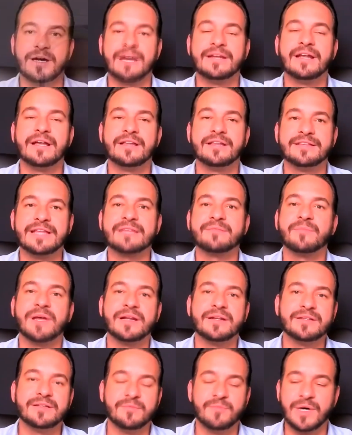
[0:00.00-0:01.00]
Okay, and and that
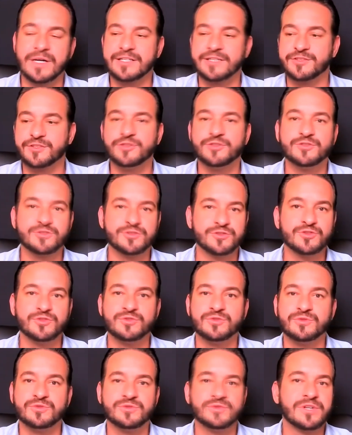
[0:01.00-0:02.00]
money money is used
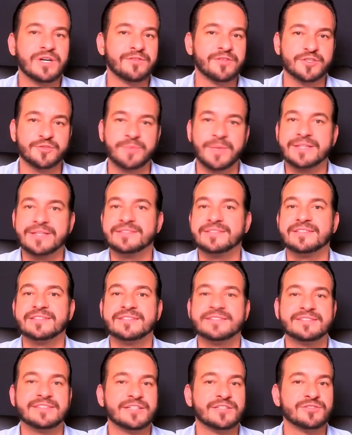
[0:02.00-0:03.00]
to to cover
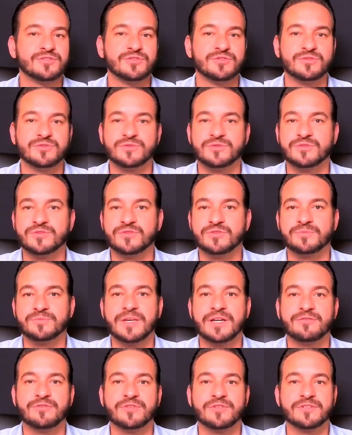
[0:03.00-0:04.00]
expenses and to
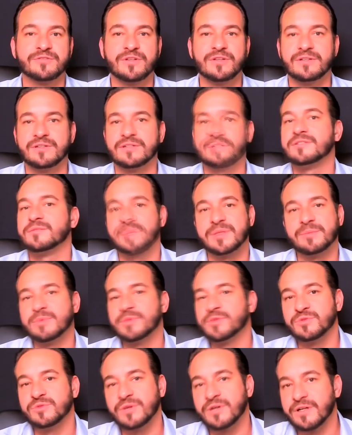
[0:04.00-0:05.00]
to pay for the uh, the
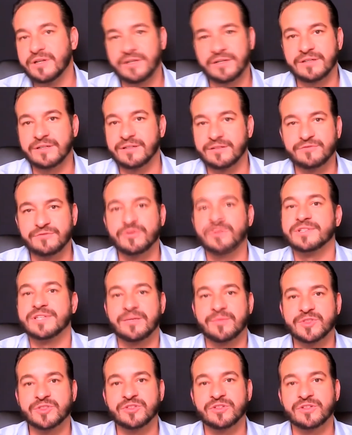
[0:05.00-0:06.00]
people who are uh,
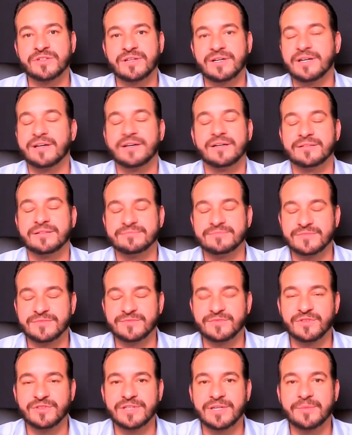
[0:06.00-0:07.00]
full time enjoy uh,
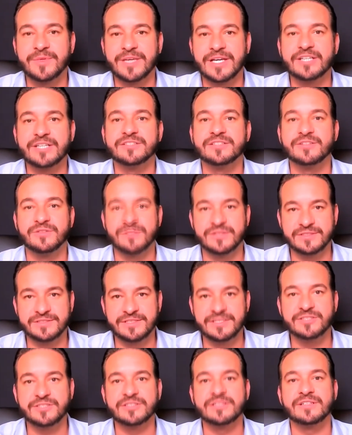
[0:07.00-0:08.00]
full time engaged yeah. in the
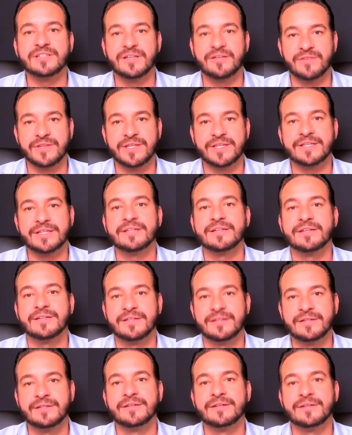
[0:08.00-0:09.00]
organization and everything.
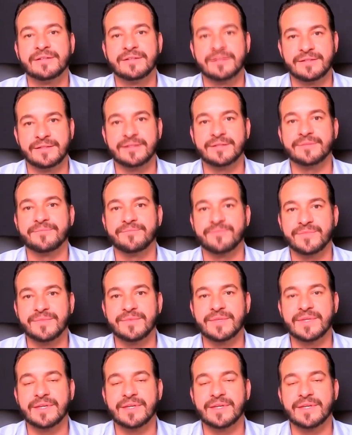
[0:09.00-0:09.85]
Yeah. yeah,